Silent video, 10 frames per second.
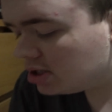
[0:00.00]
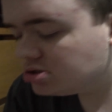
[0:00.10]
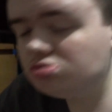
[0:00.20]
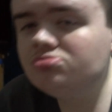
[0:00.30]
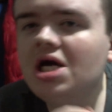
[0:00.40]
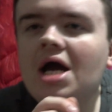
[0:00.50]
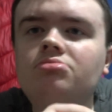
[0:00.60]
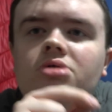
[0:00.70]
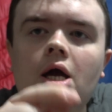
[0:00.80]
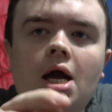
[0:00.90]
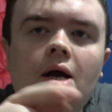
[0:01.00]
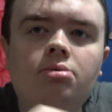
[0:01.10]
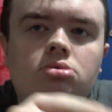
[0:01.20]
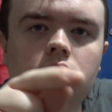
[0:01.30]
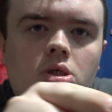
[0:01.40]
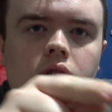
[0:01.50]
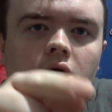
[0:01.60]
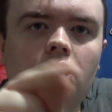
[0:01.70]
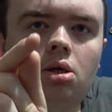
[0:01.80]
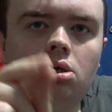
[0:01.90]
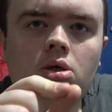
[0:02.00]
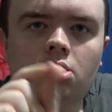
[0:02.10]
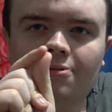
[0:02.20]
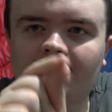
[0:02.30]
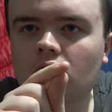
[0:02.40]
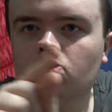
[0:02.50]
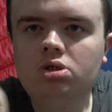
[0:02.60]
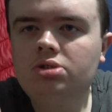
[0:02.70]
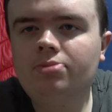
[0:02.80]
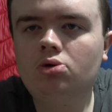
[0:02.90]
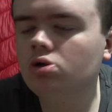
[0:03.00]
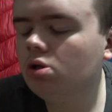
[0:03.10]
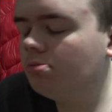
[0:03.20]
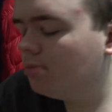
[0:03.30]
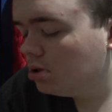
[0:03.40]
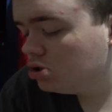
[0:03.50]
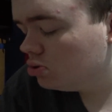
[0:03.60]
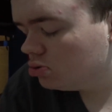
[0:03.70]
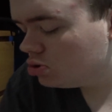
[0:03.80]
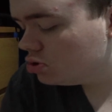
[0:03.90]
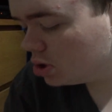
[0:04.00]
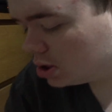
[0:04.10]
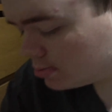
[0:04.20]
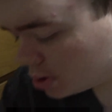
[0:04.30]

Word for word: sometimes I have to click focus button on my touch screen